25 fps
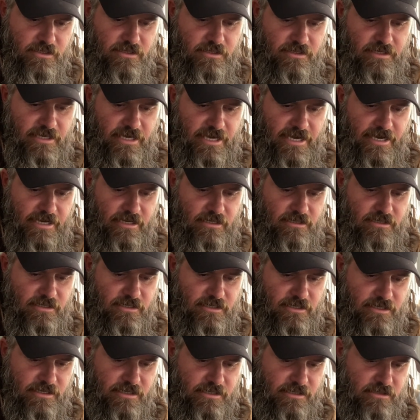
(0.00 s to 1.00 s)

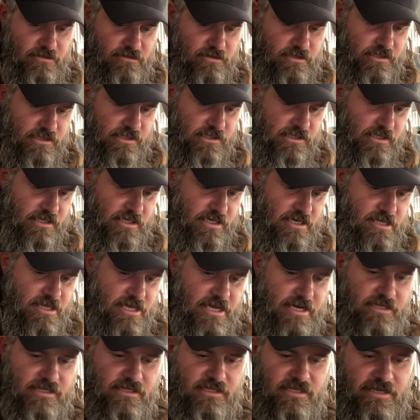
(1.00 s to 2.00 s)
yeah, you can see
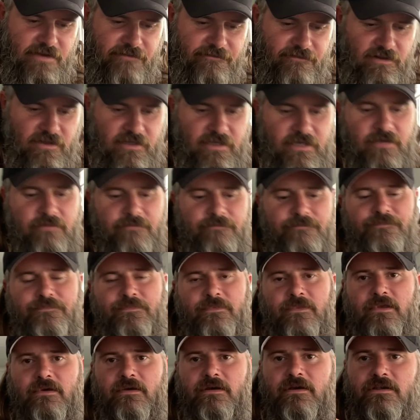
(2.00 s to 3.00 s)
that is definitely,
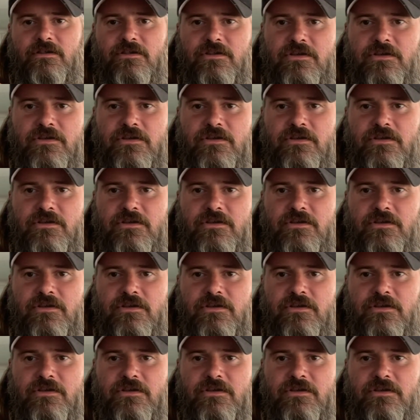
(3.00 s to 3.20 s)
so